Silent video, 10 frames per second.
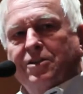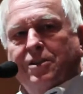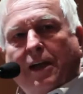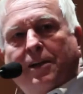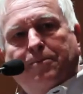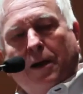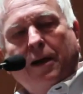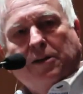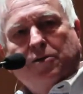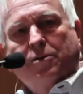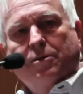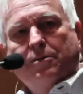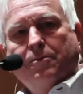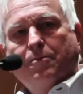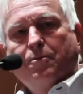has taken place.
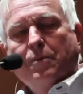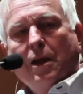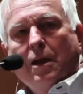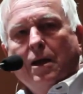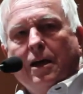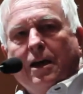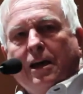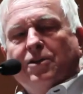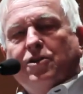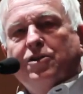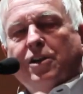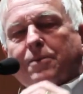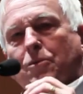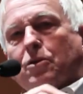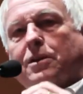Because you
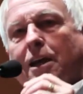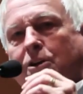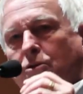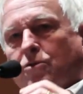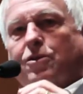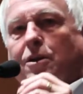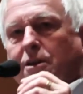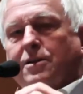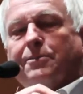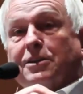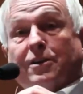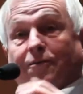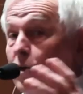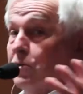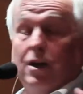see, multiculturalism is a
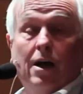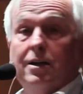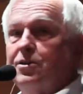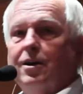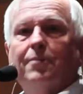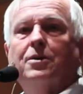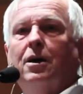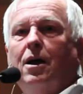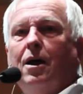false concept.